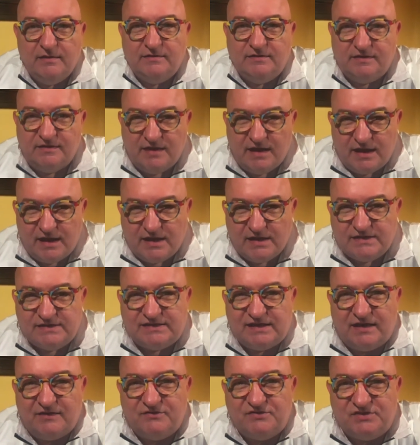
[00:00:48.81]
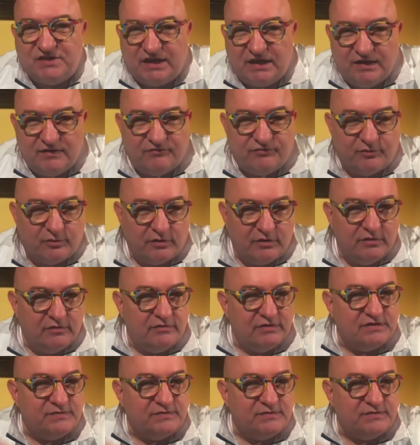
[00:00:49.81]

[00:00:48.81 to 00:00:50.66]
today, instead of singing for you,